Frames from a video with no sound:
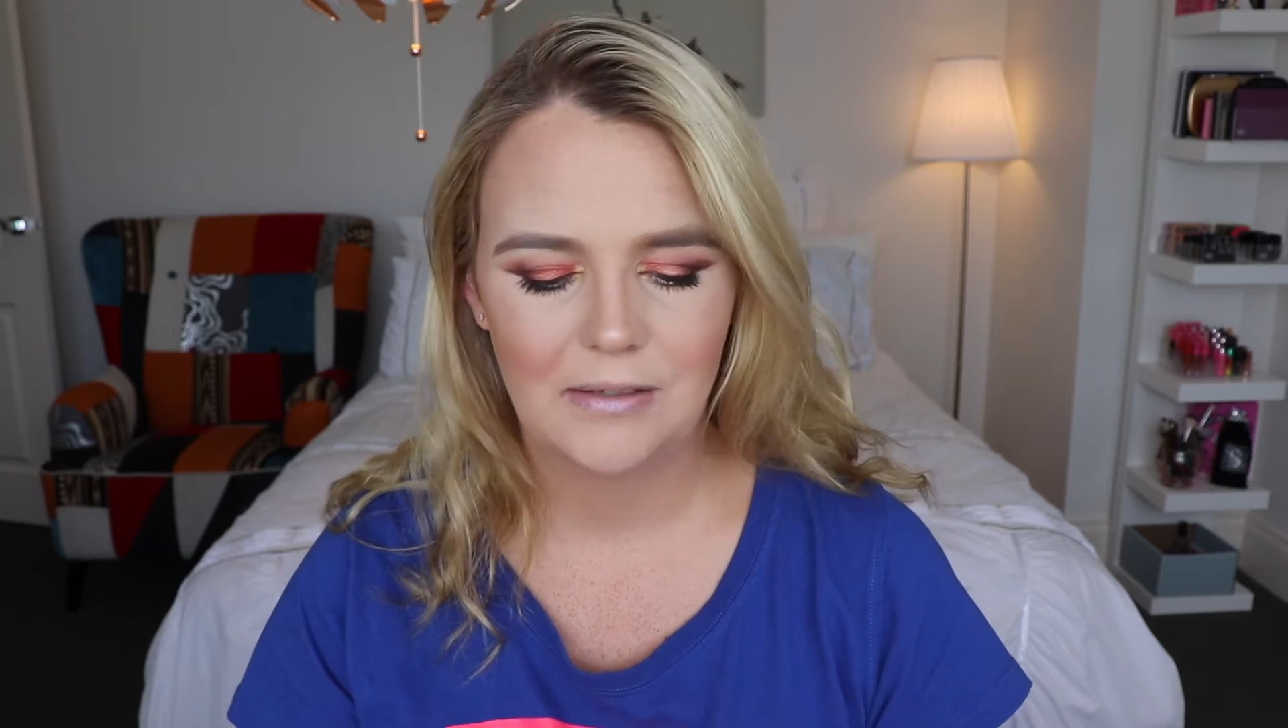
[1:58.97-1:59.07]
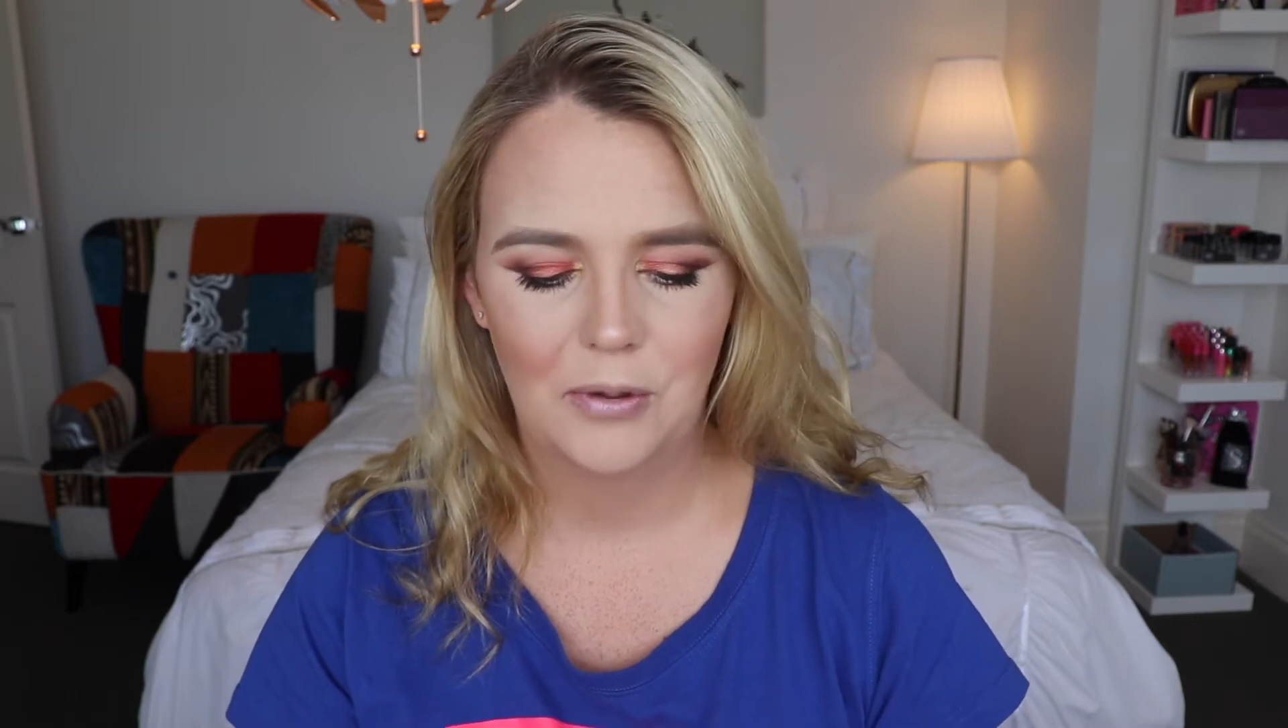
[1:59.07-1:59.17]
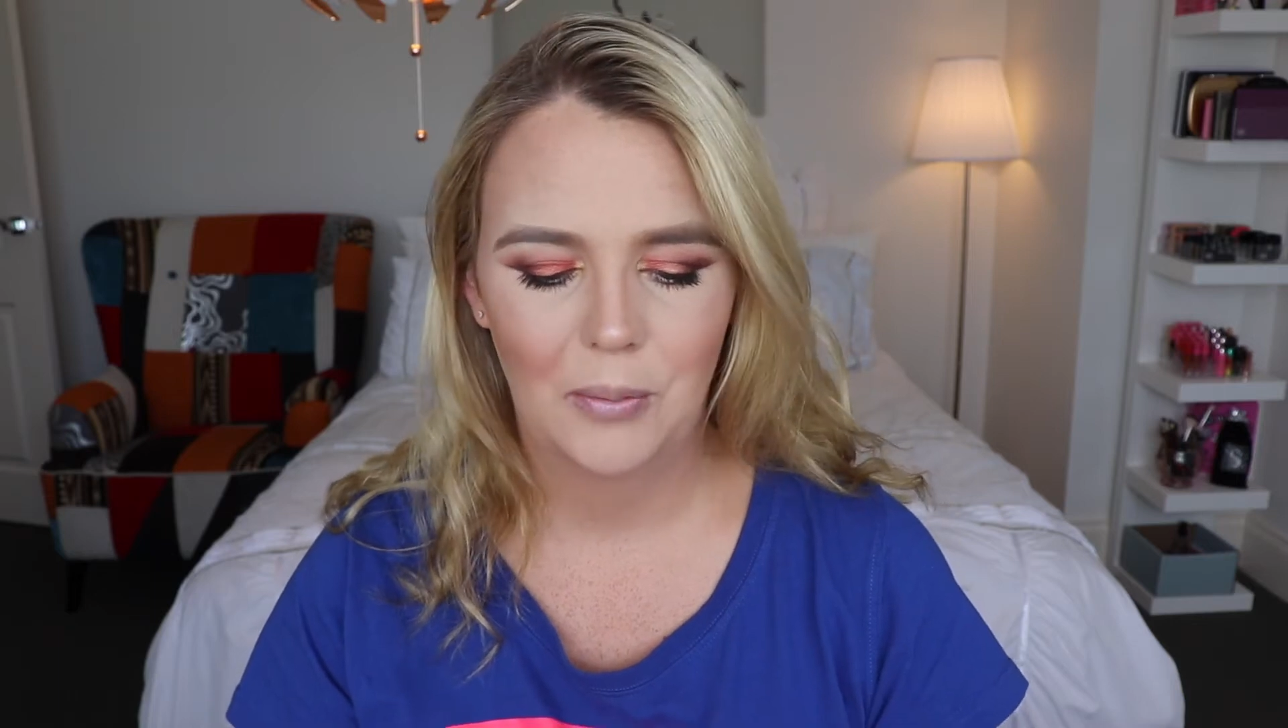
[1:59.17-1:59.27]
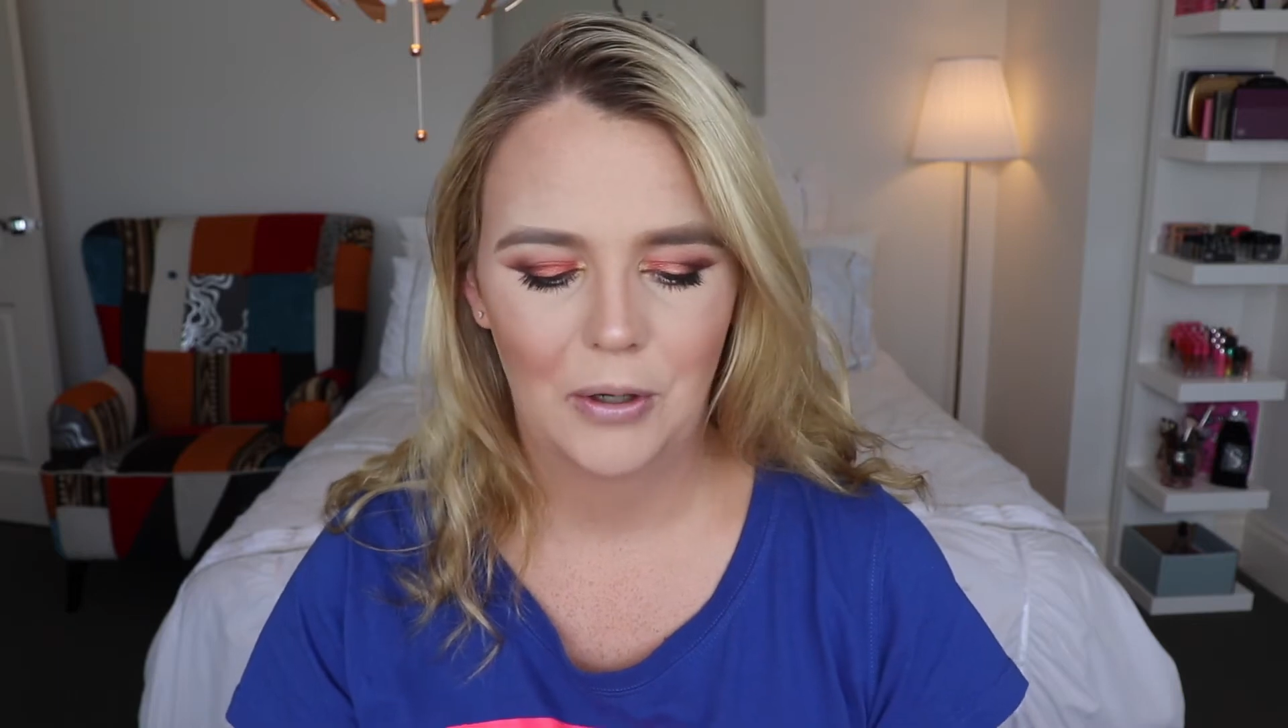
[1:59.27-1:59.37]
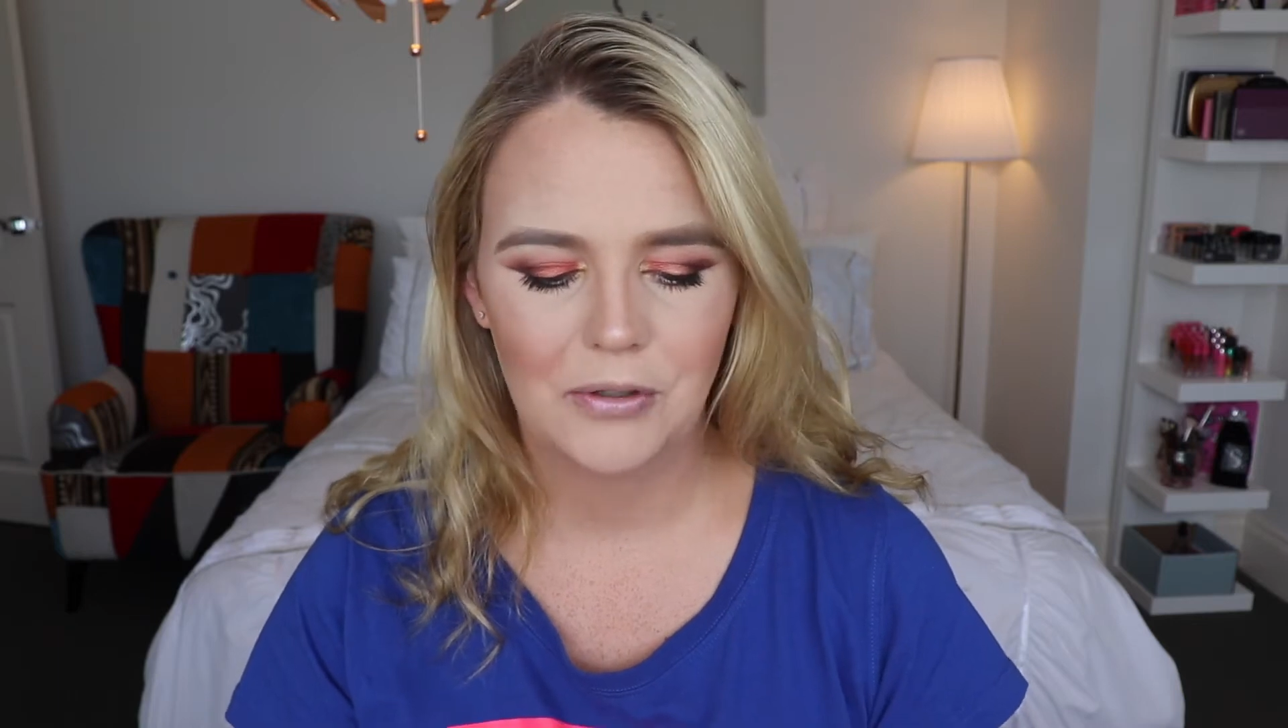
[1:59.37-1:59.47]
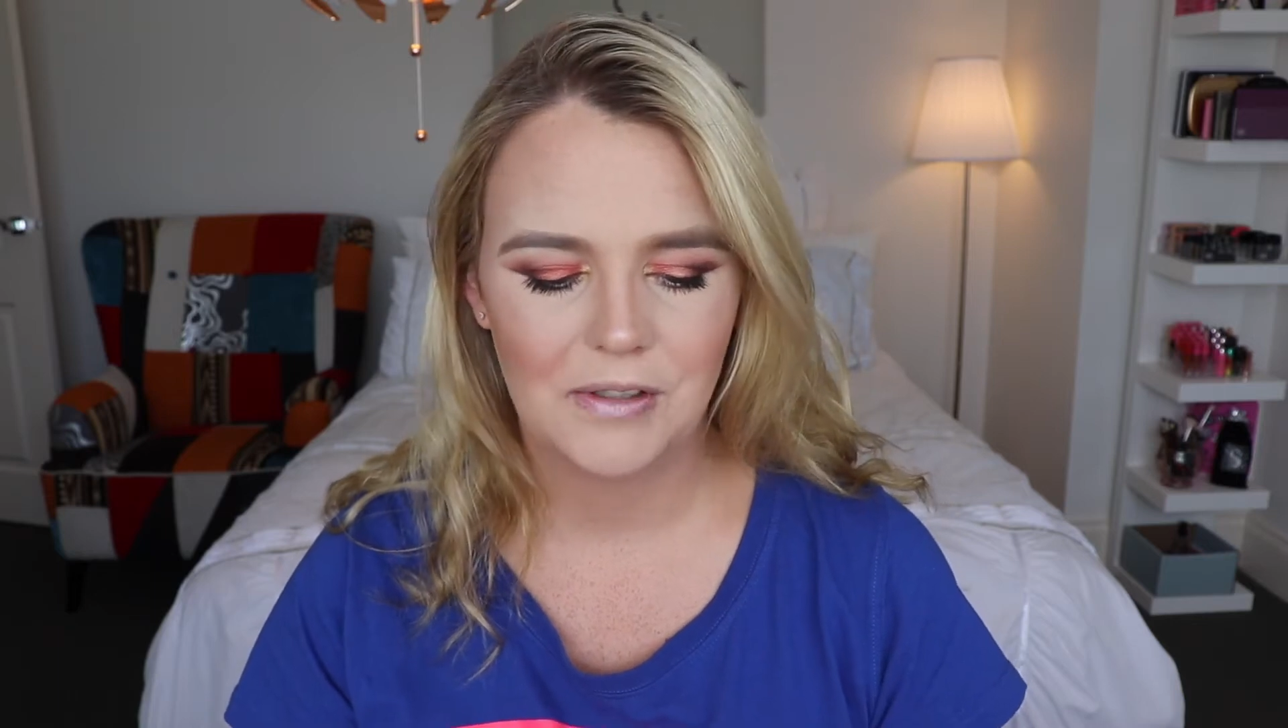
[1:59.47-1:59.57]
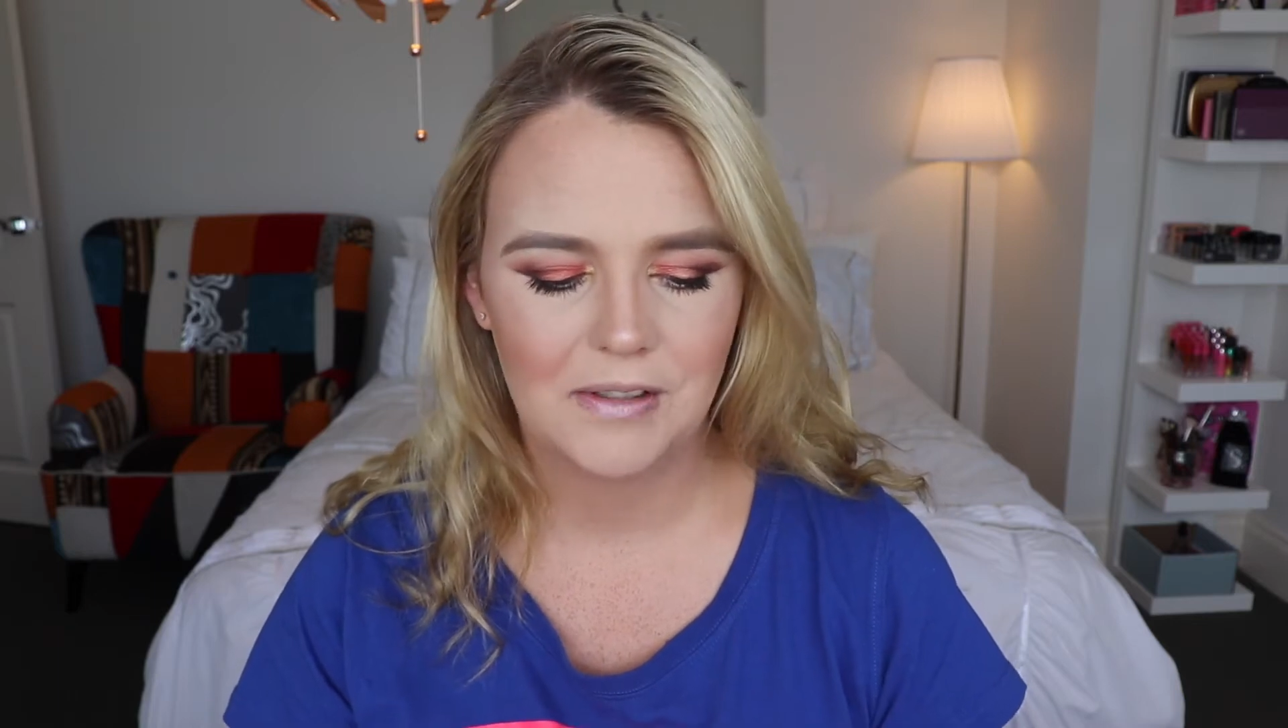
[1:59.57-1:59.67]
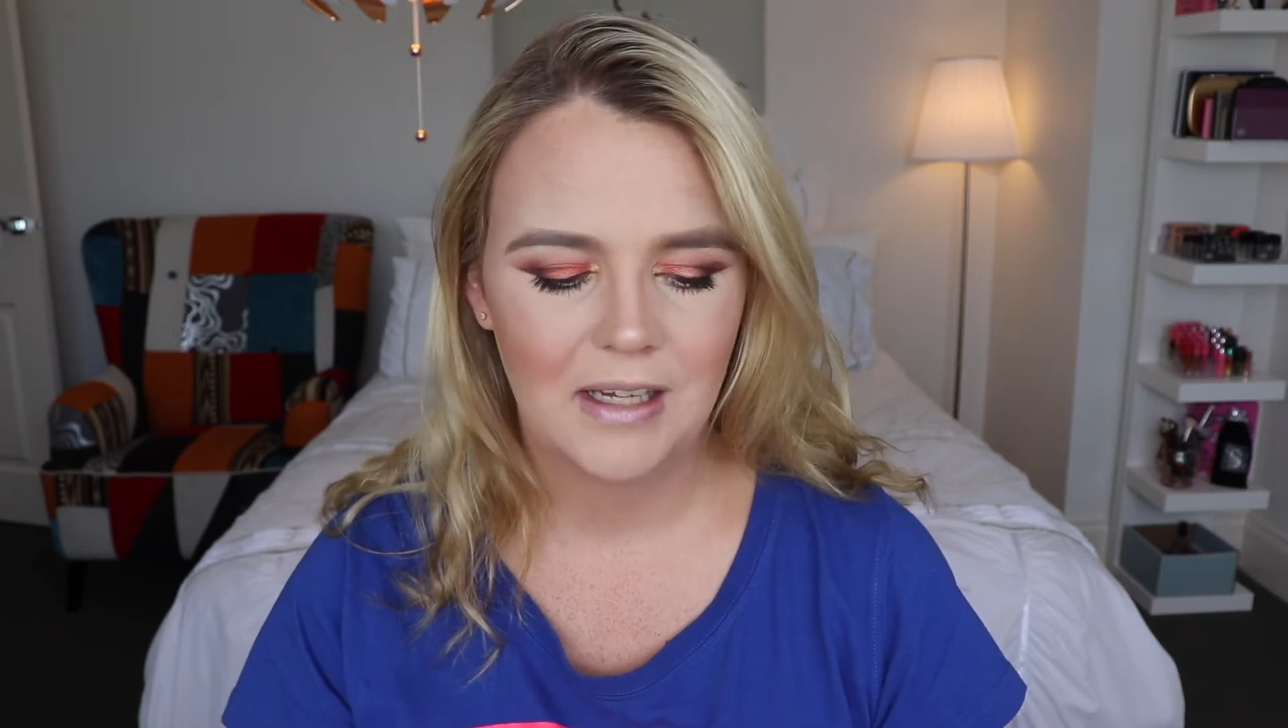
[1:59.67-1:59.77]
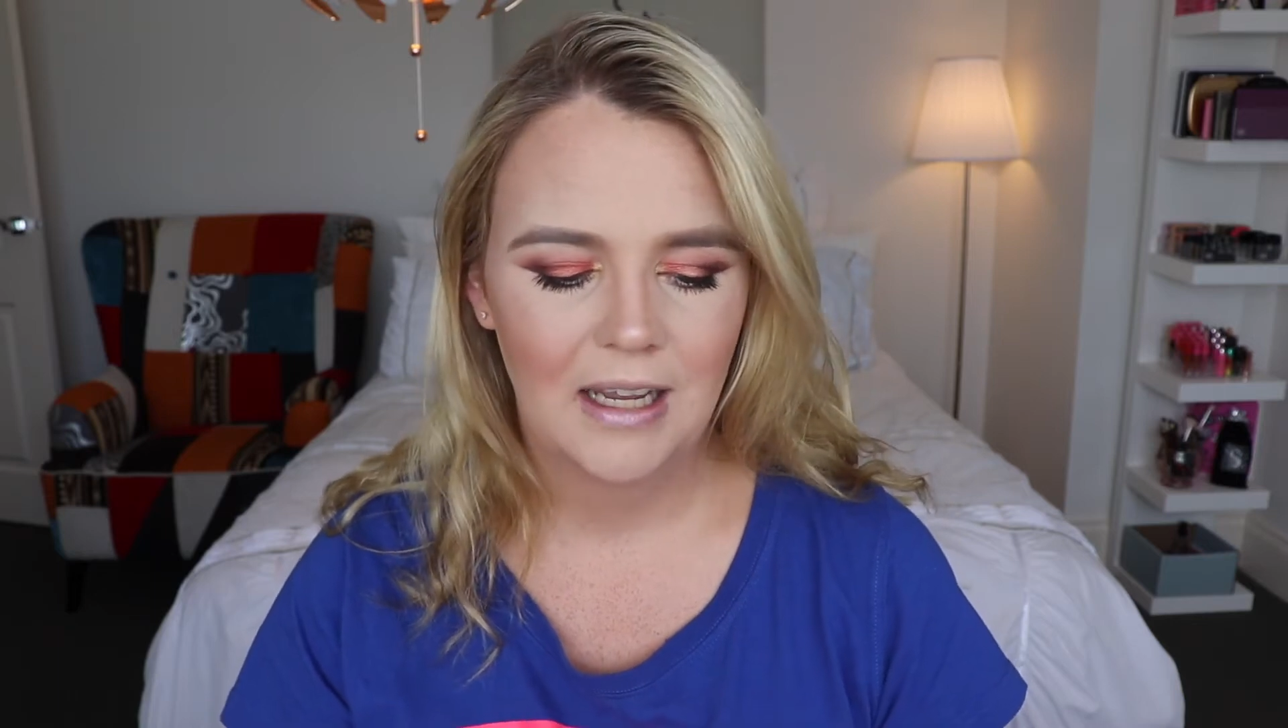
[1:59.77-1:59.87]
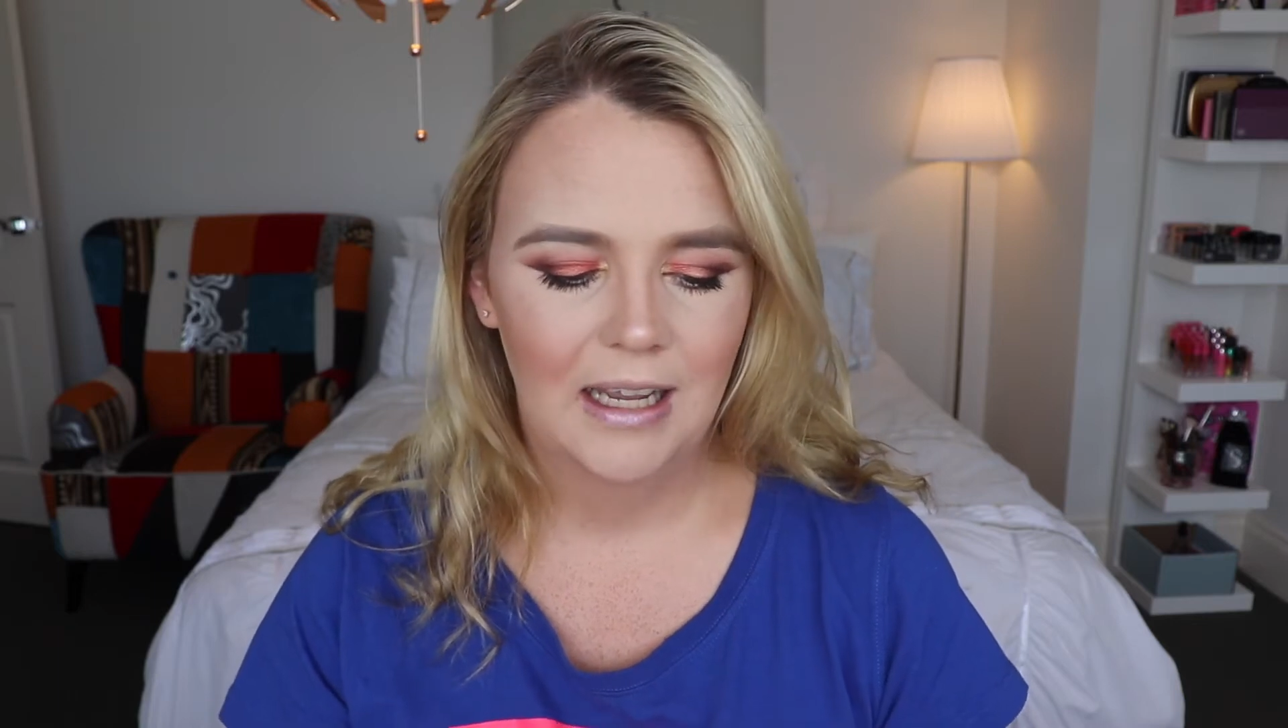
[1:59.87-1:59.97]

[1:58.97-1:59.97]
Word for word: if you purchase